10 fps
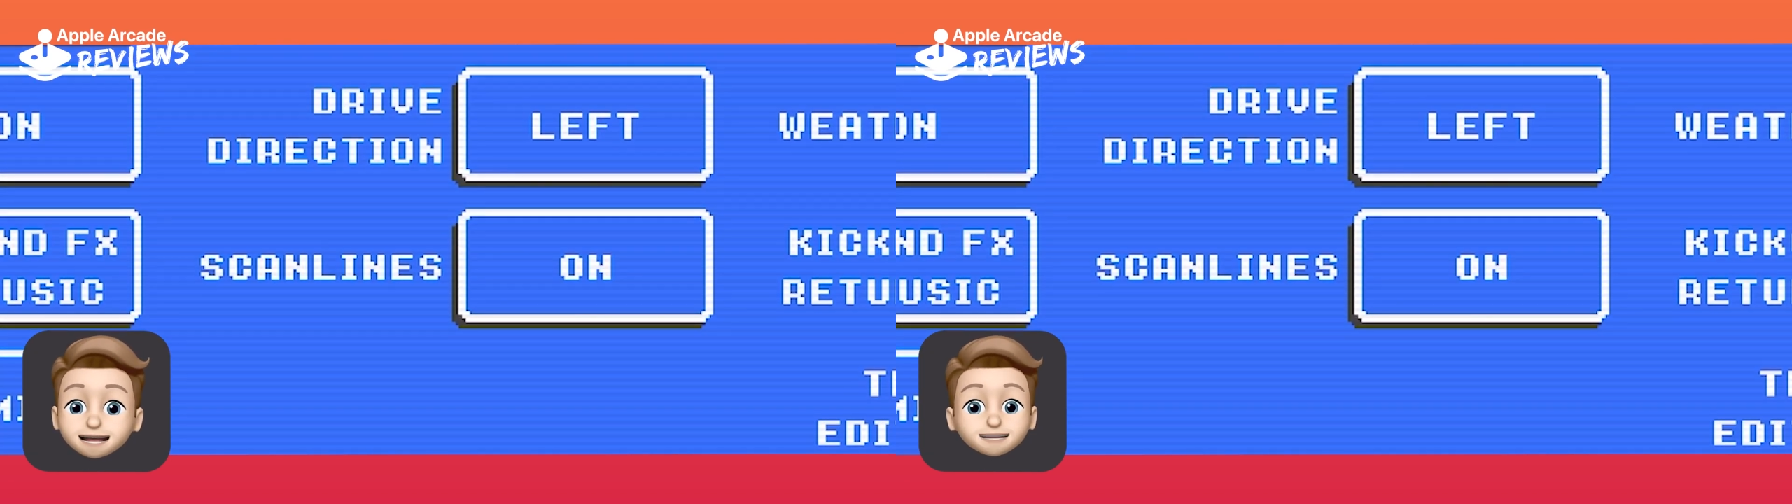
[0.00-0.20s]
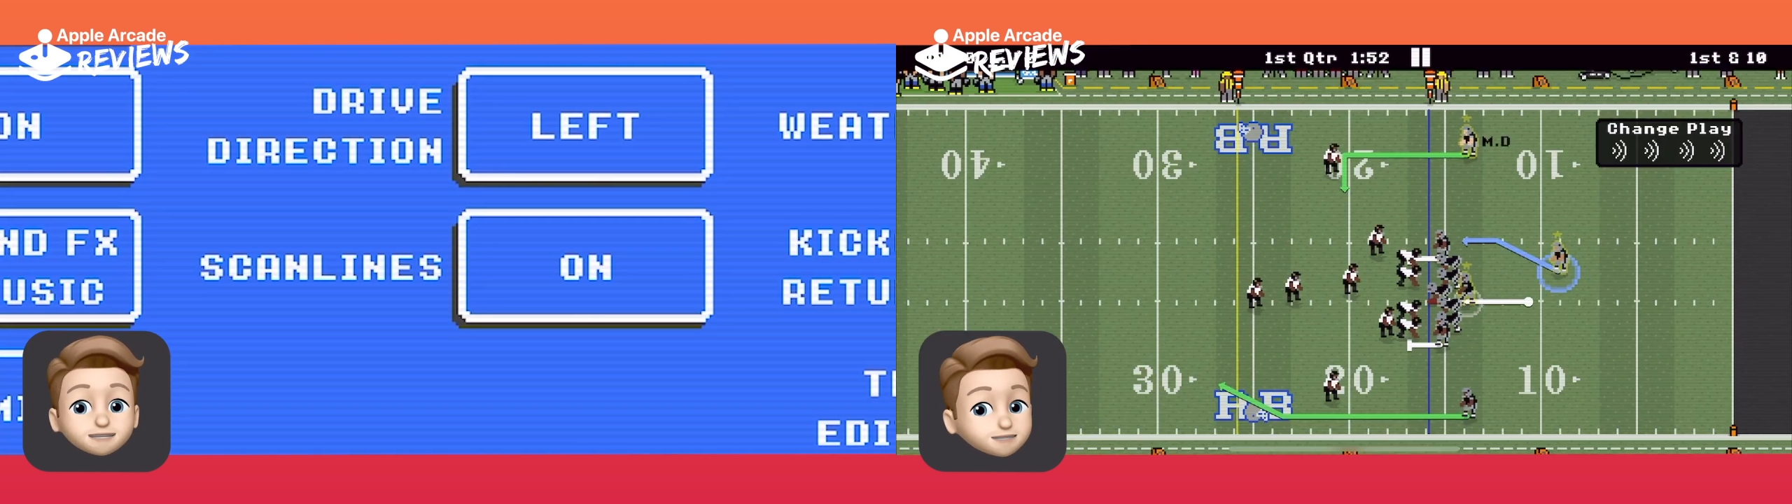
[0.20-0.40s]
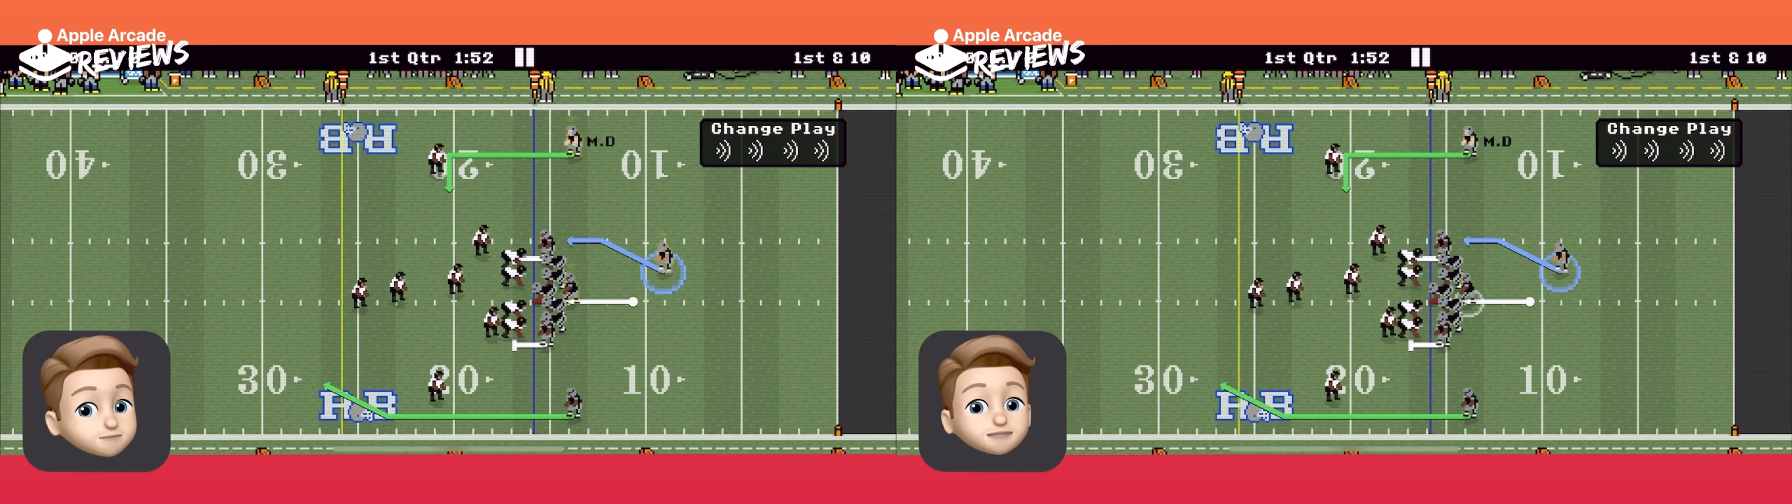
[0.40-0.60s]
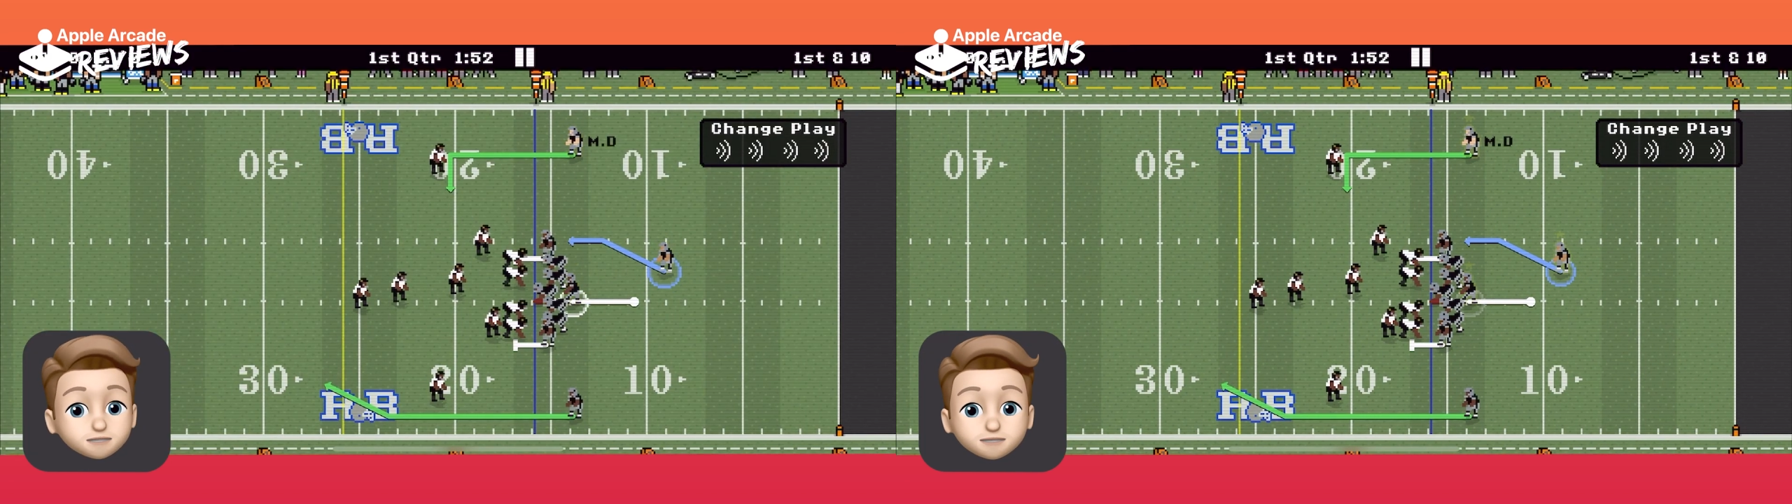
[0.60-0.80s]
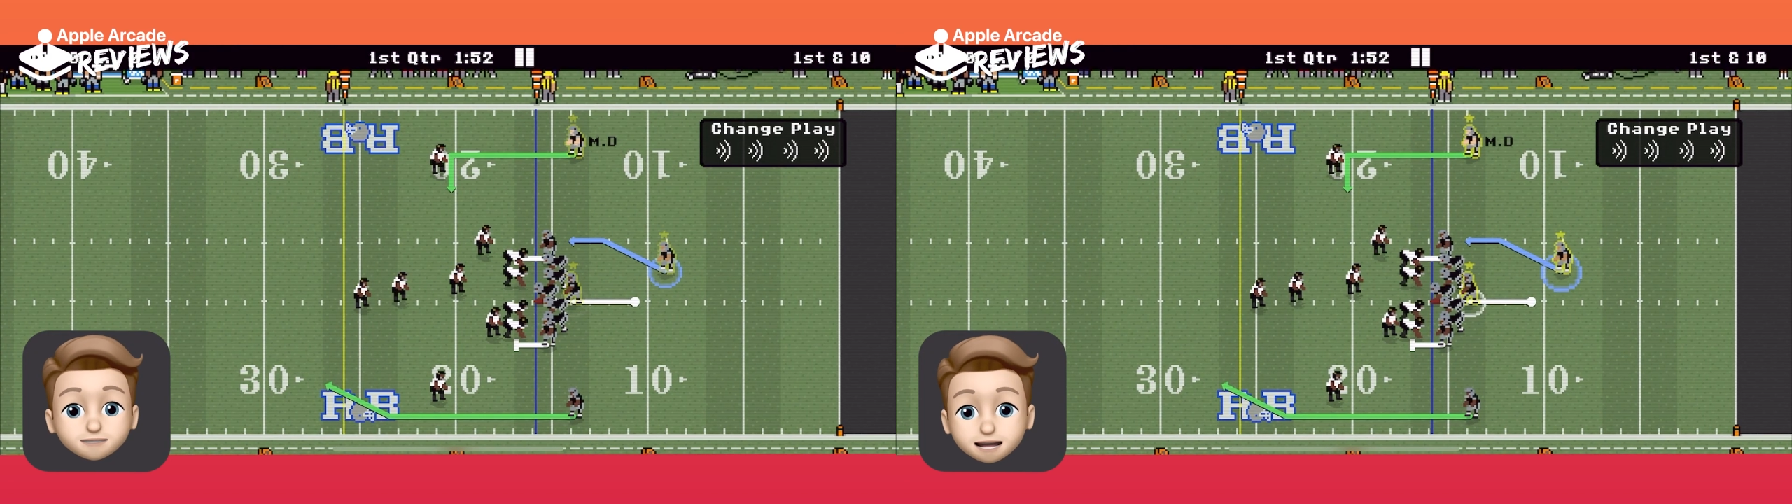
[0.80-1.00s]
it certainly
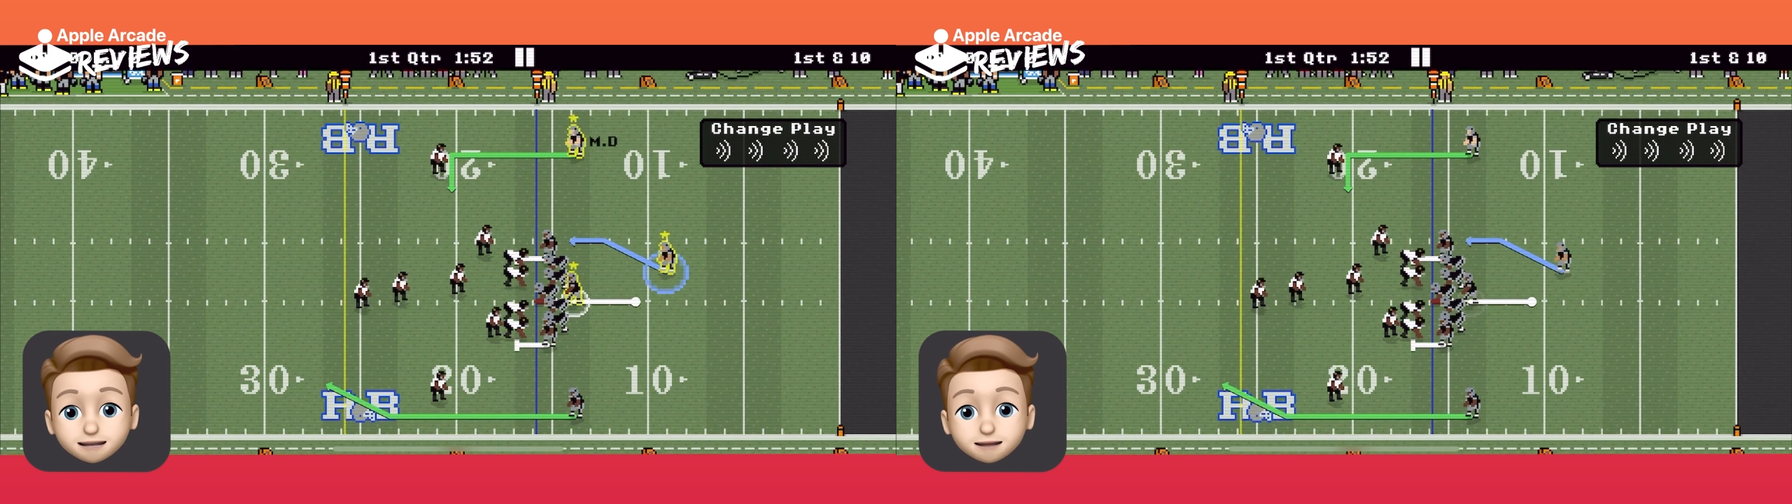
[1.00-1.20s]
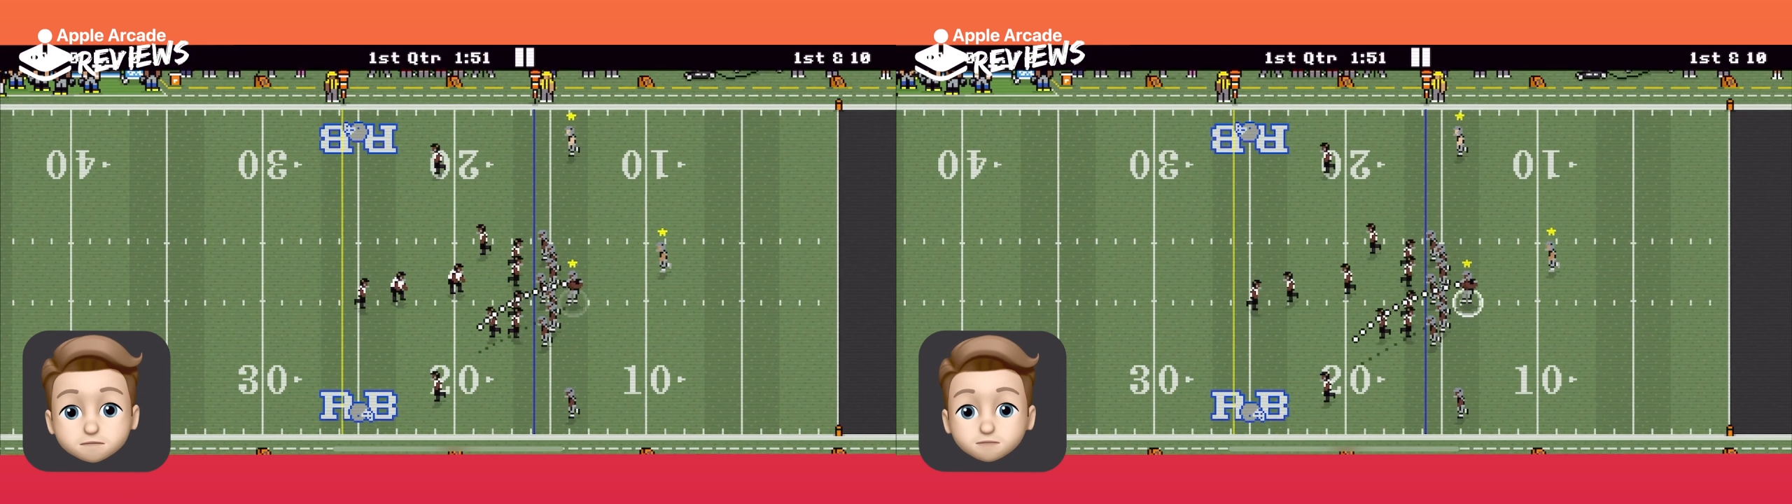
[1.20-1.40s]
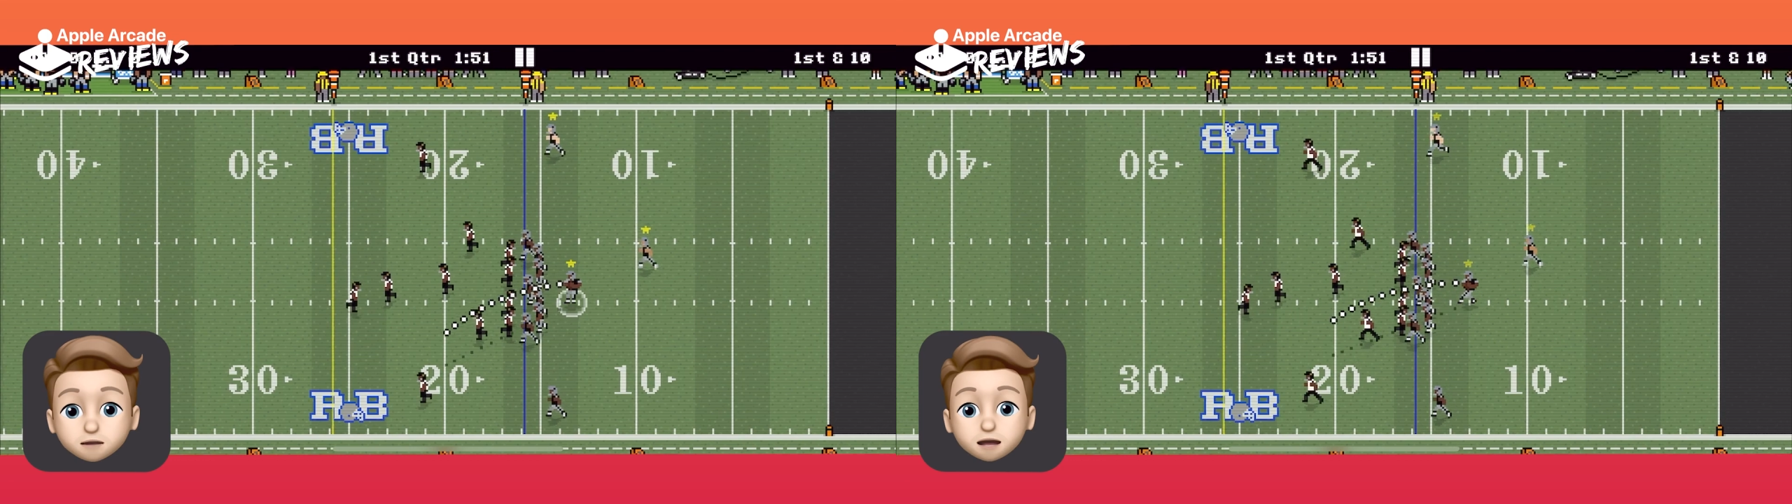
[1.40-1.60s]
looks like it.